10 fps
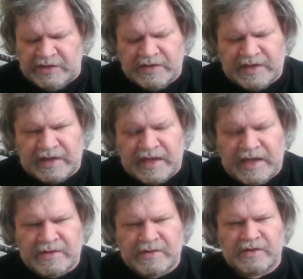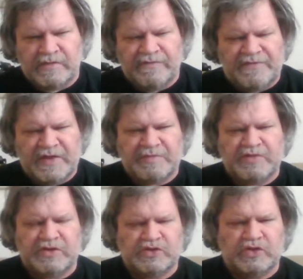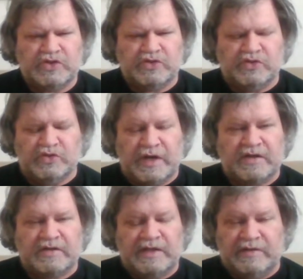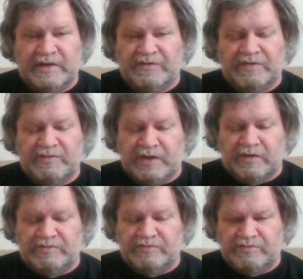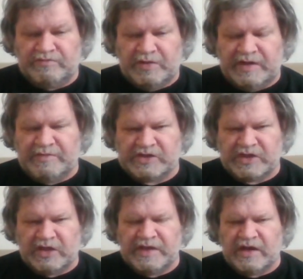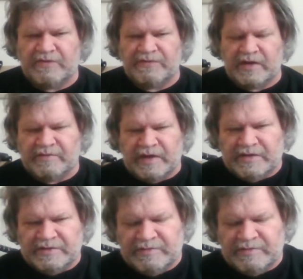You get in Philippa Georgiou, and uh, you know even you know putting Michelle Yeoh uh,